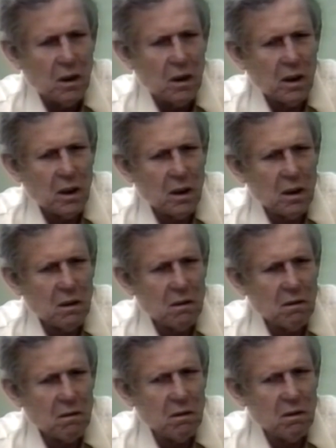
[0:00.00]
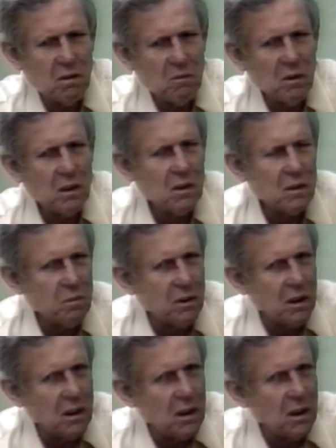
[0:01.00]
And once
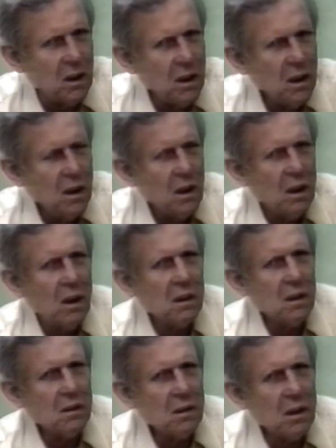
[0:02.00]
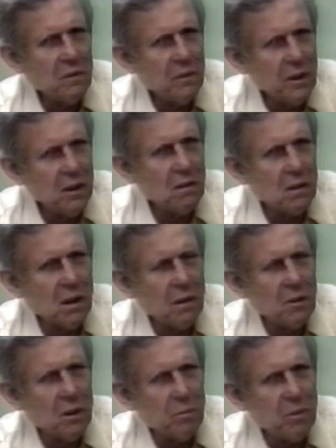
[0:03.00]
we get that feel
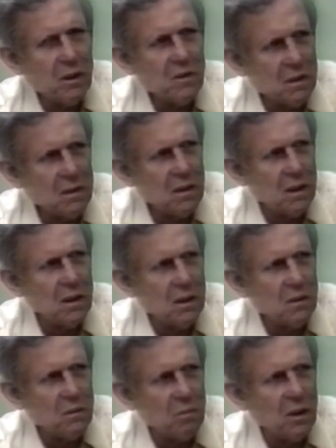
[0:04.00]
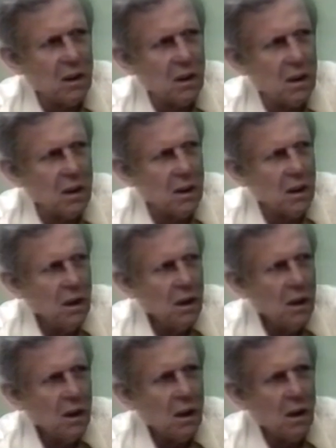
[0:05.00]
of it, a person sees why
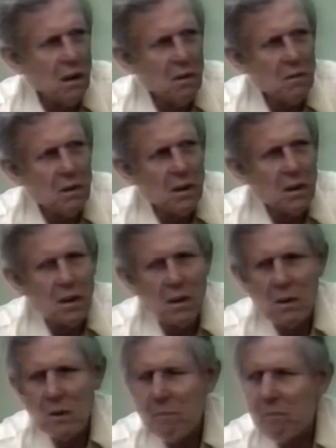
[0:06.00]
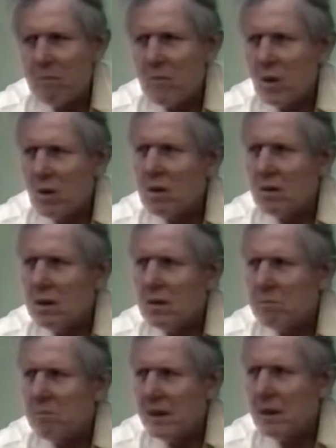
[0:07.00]
the early
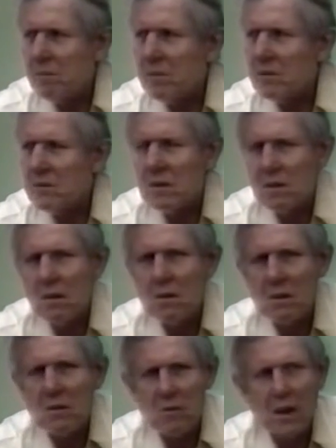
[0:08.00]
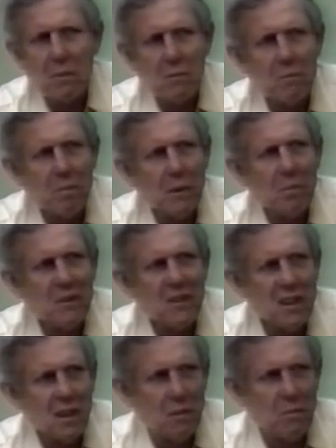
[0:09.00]
peoples and the early tribal peoples
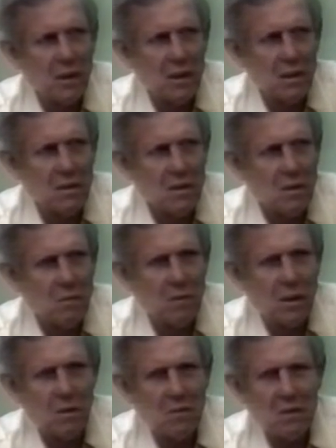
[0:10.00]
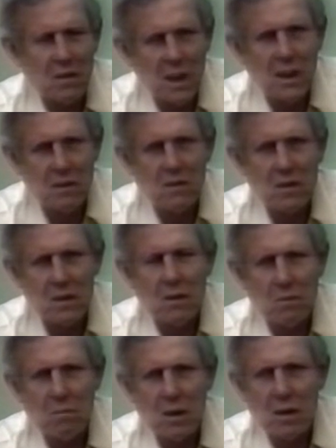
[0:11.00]
celebrated so much, danced
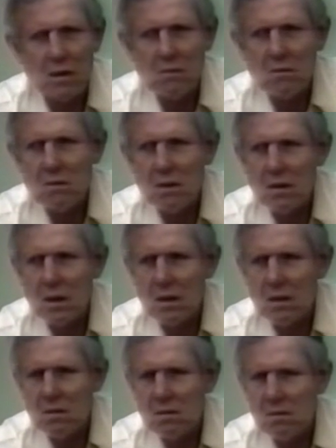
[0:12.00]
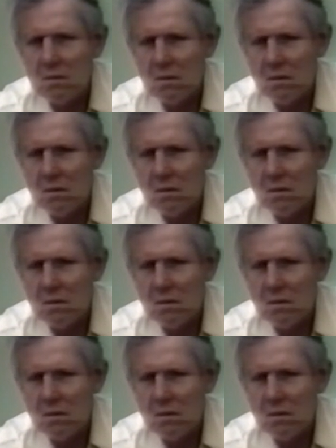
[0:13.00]
so much, and